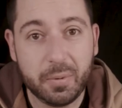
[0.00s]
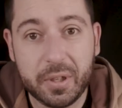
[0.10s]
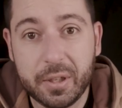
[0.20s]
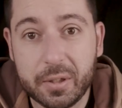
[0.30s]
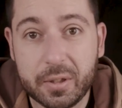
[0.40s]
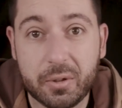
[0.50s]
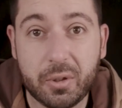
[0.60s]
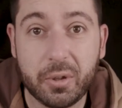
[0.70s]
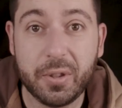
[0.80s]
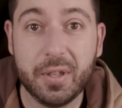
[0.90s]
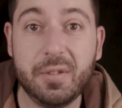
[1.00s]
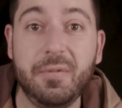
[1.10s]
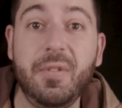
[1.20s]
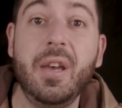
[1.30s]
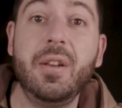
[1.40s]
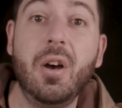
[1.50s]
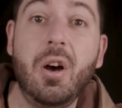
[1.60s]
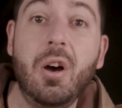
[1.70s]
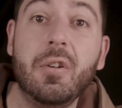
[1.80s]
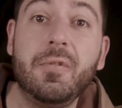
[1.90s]
we took this fan
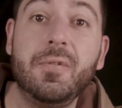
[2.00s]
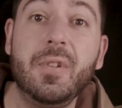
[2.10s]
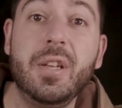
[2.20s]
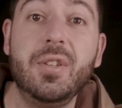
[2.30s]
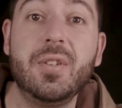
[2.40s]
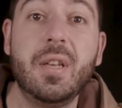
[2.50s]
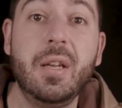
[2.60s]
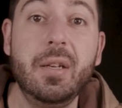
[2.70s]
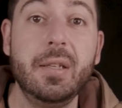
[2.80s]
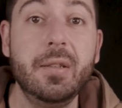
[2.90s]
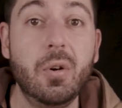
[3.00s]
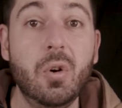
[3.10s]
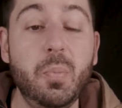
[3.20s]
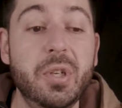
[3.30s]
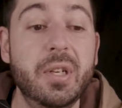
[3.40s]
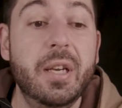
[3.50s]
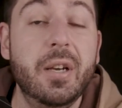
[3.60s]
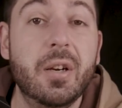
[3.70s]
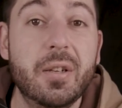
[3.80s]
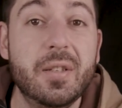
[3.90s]
off and just had it in the open
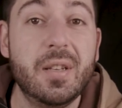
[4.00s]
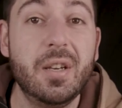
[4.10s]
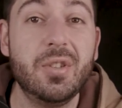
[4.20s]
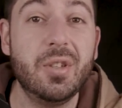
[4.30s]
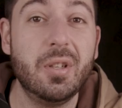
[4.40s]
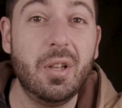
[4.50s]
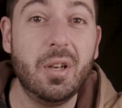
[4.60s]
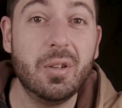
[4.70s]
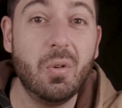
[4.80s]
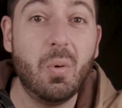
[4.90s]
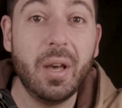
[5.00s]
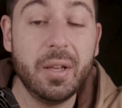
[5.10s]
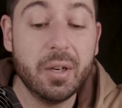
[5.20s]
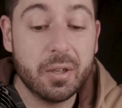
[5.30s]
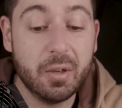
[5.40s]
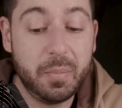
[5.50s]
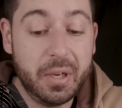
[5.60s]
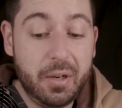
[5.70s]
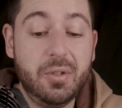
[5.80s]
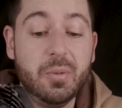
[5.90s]
air, it's actually a lot quieter
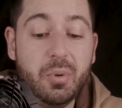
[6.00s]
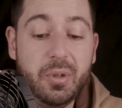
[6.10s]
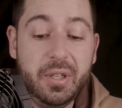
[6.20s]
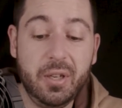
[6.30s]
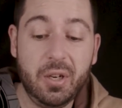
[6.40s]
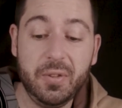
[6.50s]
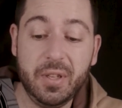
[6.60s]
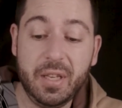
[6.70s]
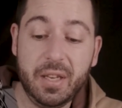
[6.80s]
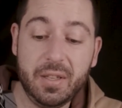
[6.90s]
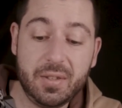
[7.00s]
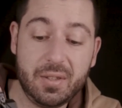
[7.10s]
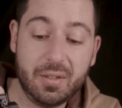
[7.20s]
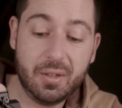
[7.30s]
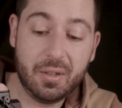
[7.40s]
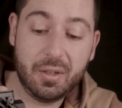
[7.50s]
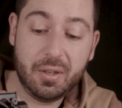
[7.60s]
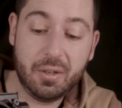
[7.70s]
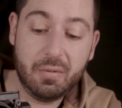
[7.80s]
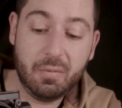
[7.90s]
compared to putting it on the case.
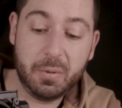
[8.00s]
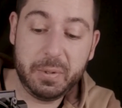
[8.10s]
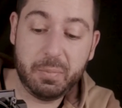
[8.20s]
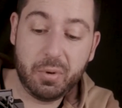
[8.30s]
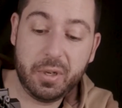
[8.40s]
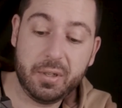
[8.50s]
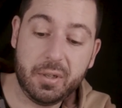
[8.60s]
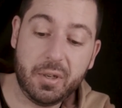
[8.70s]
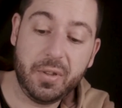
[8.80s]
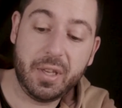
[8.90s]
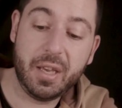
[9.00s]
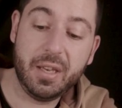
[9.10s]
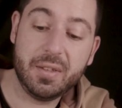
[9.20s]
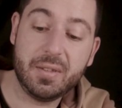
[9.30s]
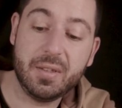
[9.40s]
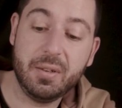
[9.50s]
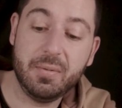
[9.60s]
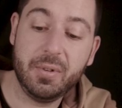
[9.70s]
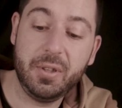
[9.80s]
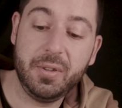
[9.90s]
When we put it on the case, then
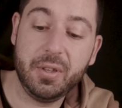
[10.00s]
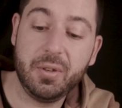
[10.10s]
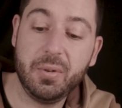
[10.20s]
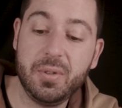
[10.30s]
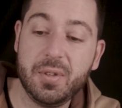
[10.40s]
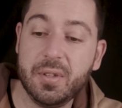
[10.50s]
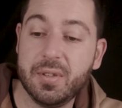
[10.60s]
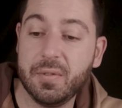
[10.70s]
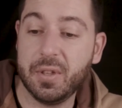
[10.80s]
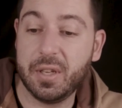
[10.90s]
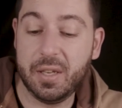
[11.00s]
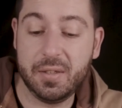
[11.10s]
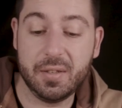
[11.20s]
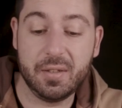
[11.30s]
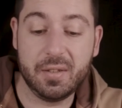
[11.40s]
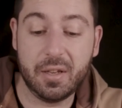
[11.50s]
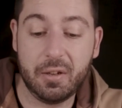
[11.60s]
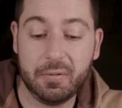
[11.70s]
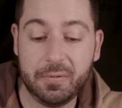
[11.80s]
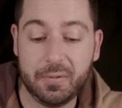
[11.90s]
really the acoustics of the case itself